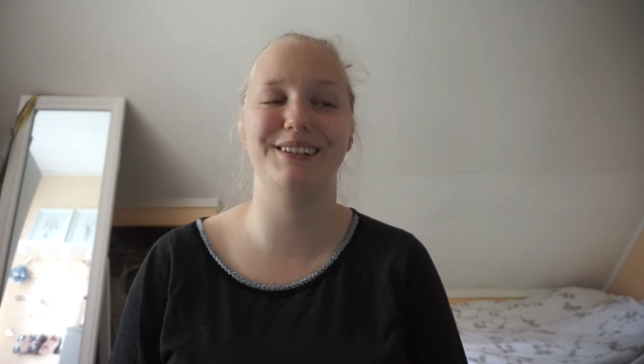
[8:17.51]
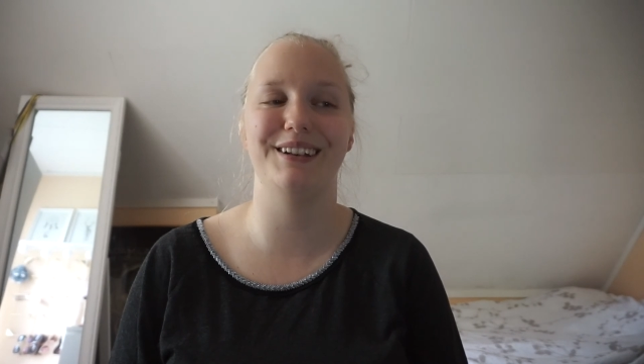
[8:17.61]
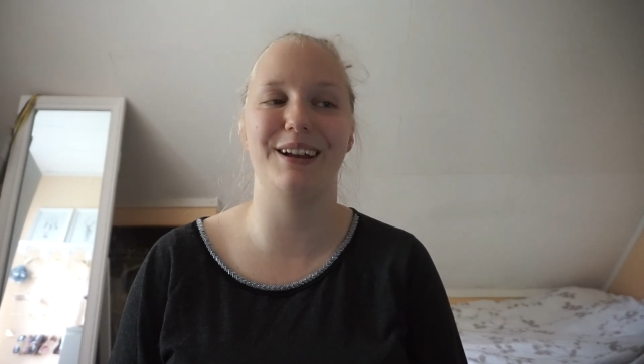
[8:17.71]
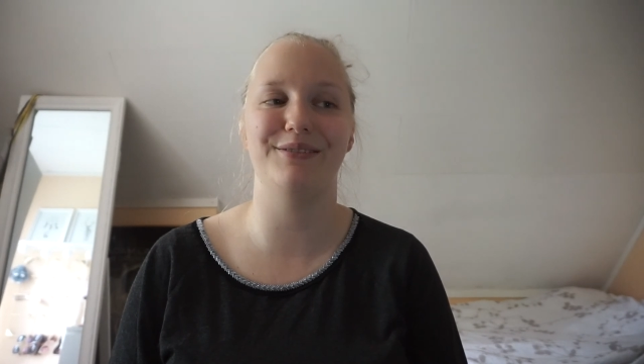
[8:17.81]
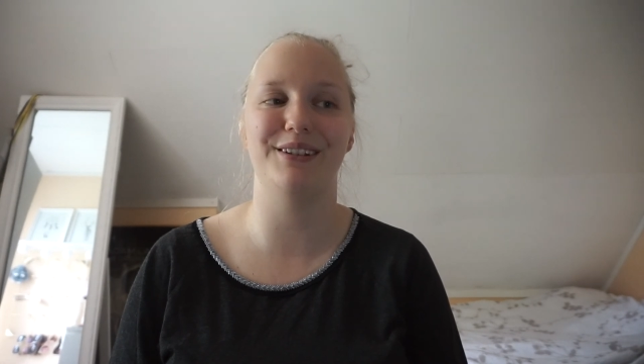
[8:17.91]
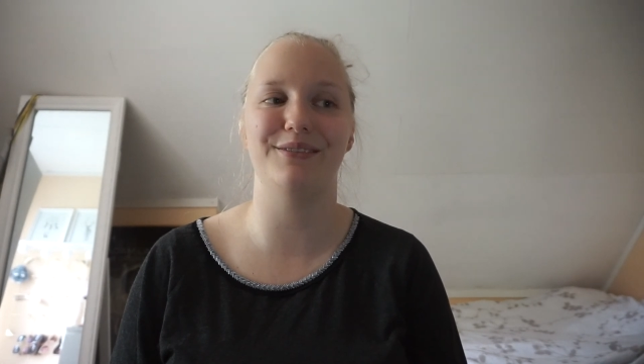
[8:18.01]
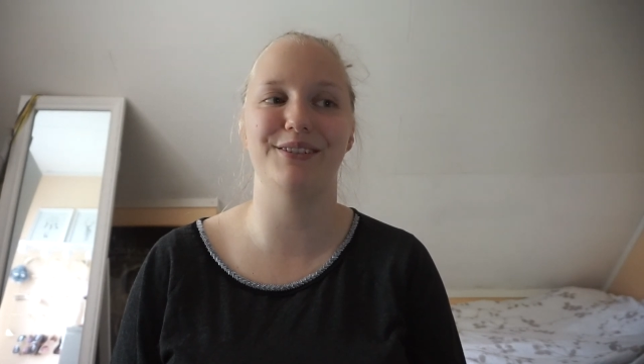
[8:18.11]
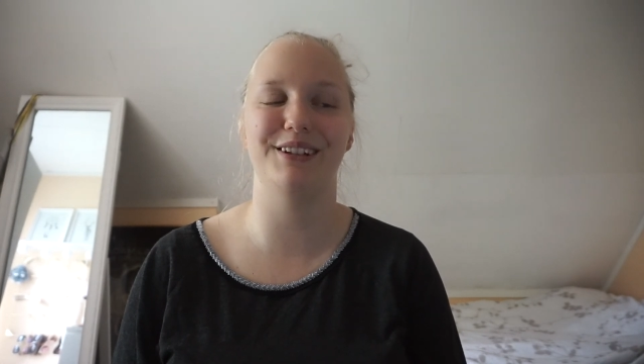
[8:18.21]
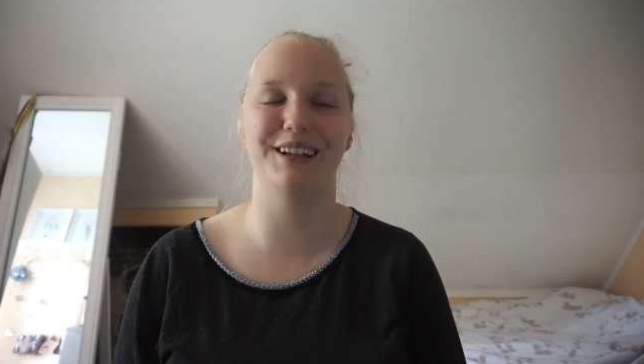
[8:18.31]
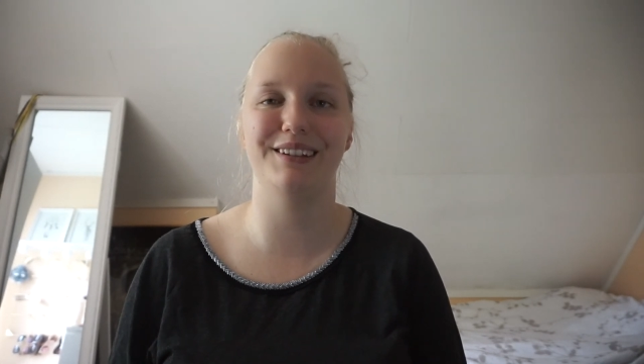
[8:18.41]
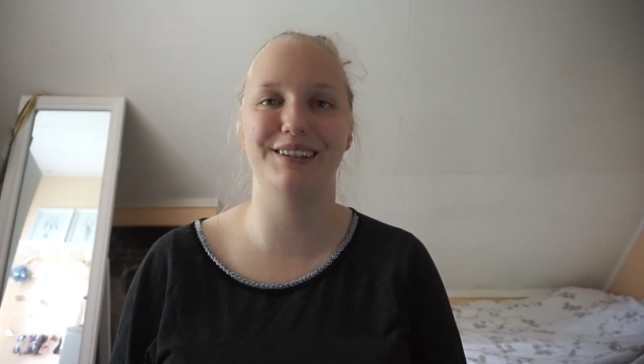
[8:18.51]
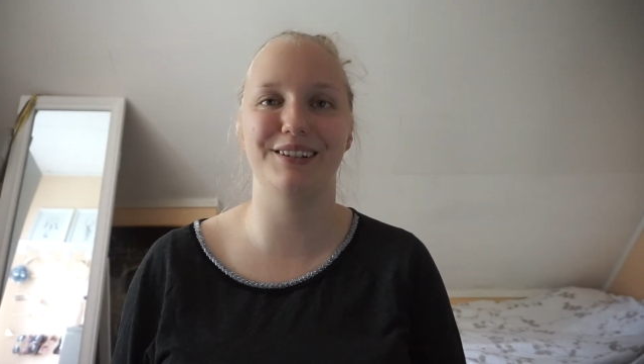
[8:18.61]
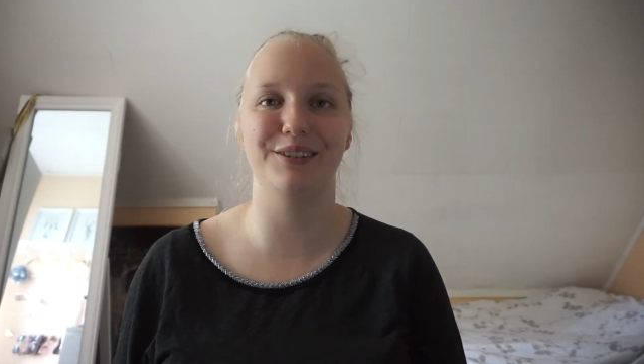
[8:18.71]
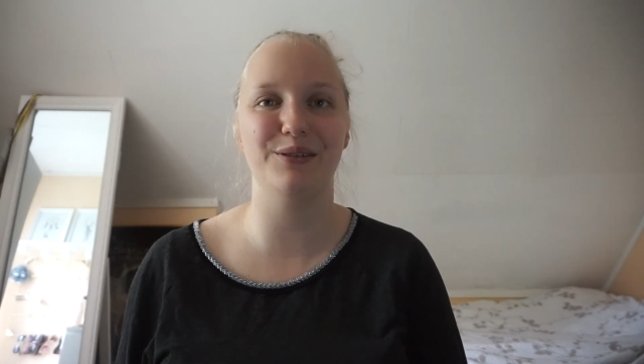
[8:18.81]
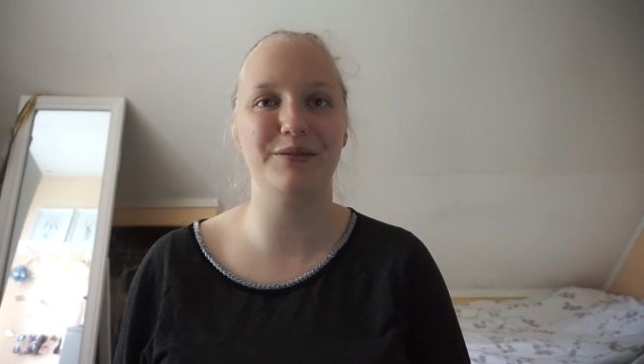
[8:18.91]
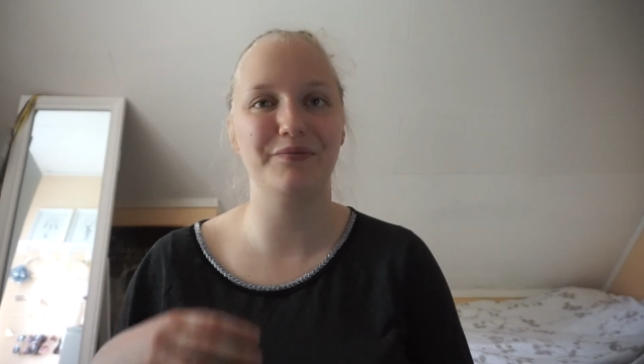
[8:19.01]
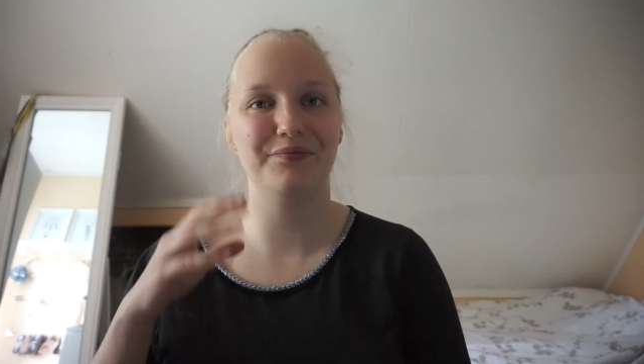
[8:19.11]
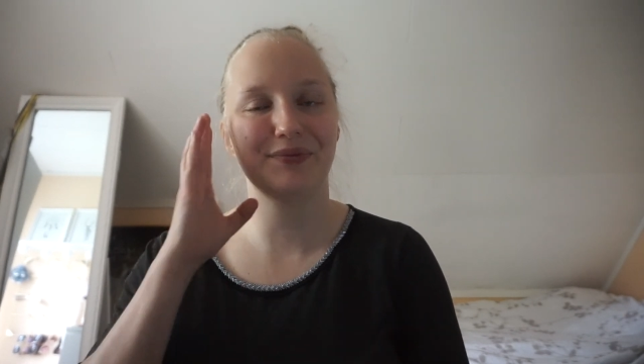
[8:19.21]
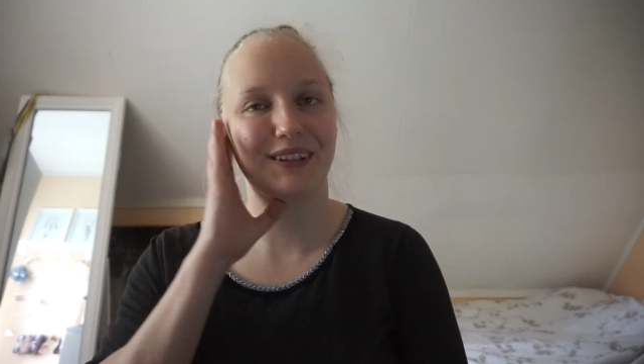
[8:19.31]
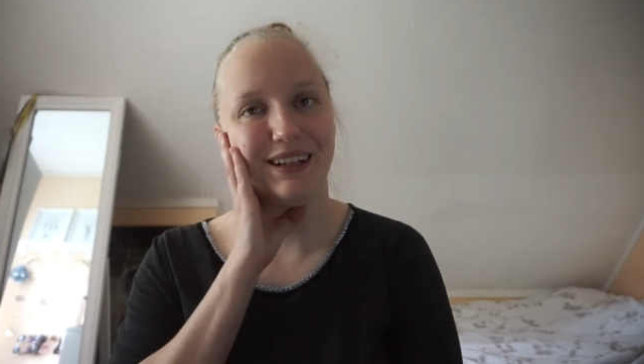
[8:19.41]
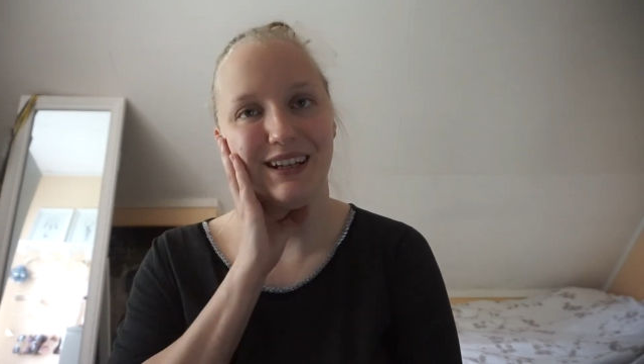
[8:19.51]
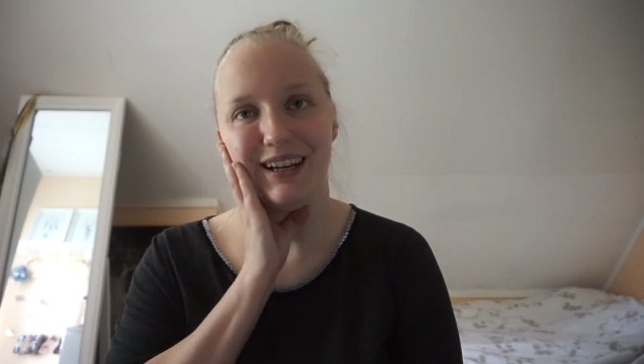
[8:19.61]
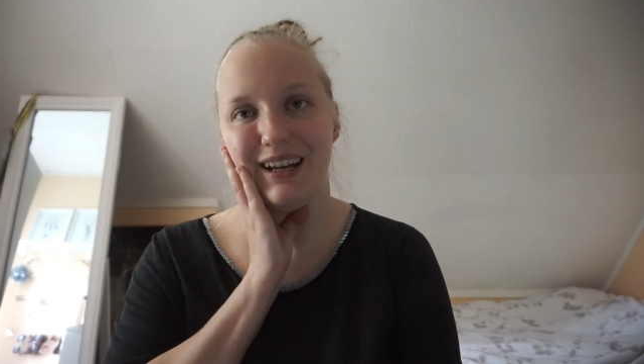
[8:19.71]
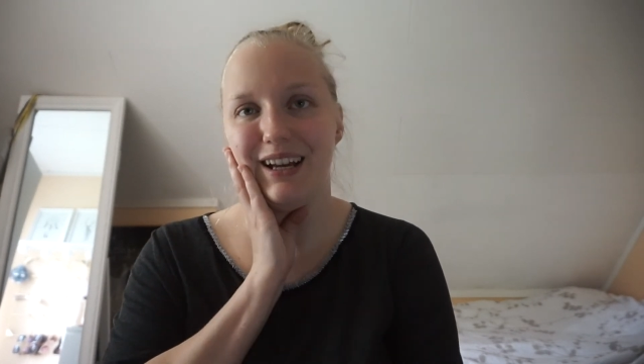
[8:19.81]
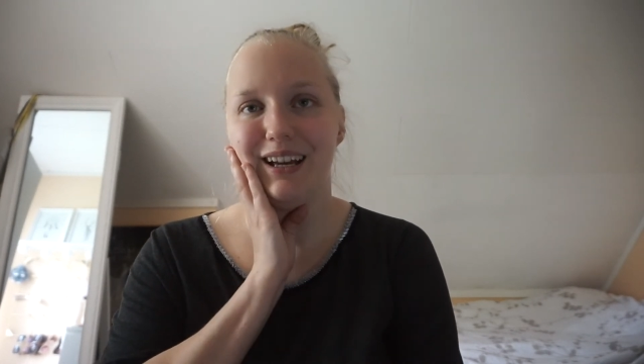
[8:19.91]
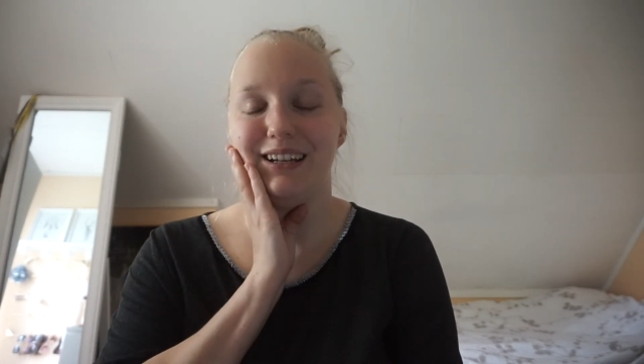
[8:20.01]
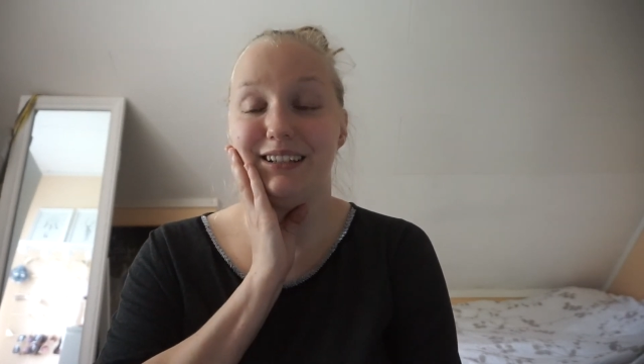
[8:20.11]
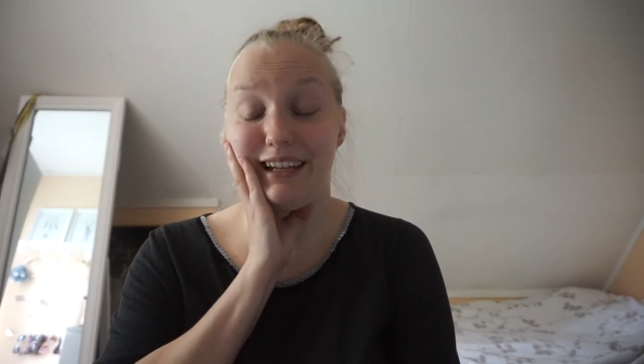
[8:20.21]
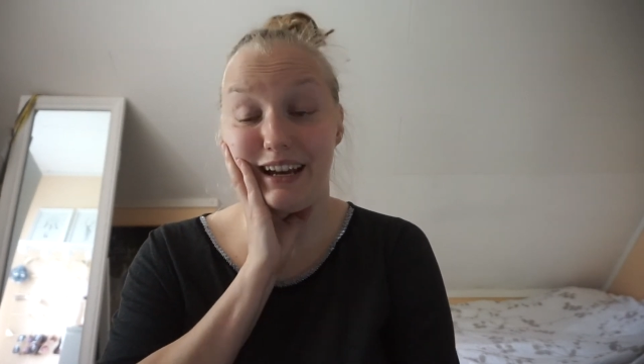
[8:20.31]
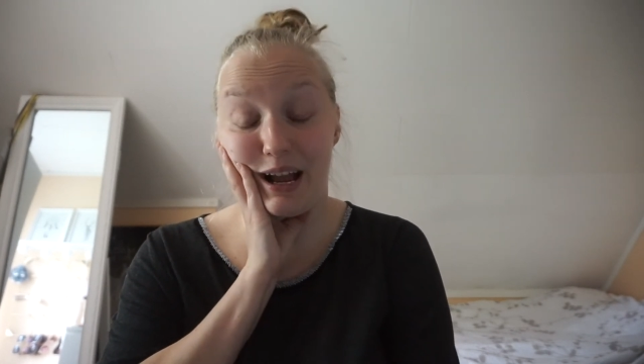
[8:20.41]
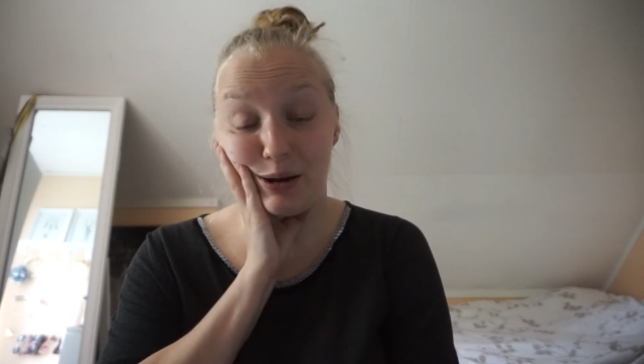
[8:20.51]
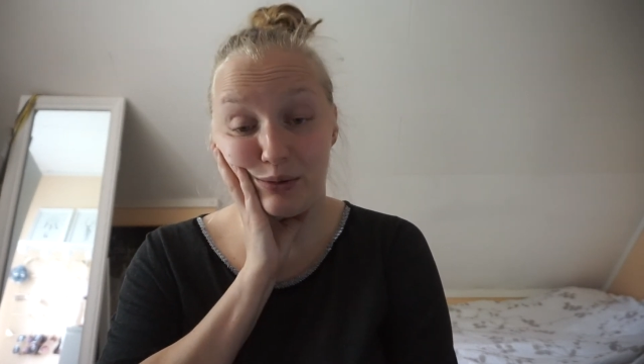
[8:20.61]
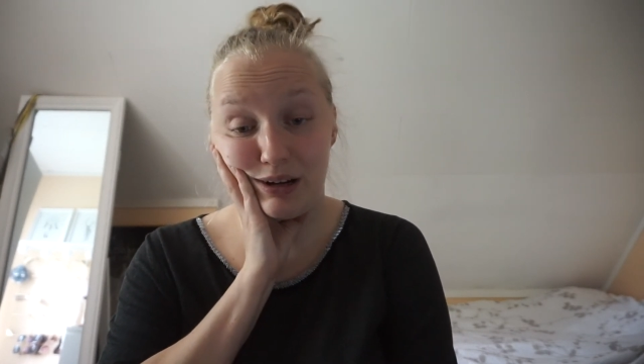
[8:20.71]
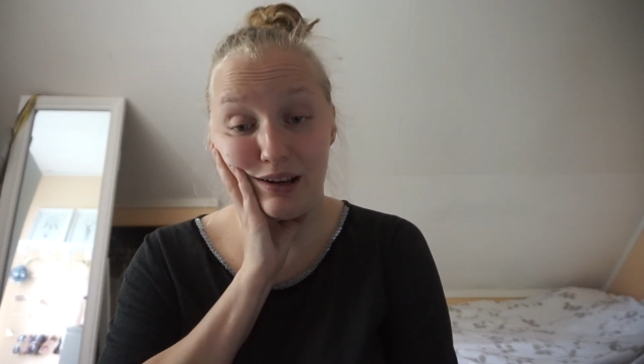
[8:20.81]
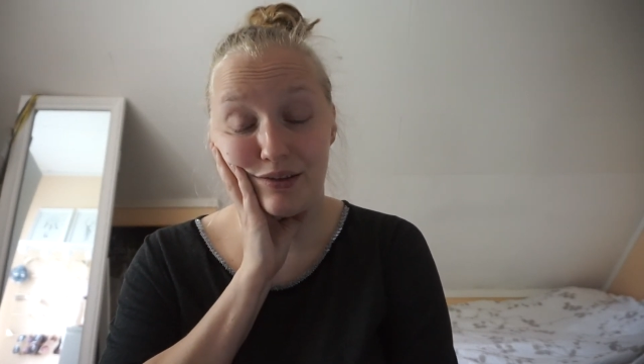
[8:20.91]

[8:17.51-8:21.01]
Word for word: left after that, so yeah, I really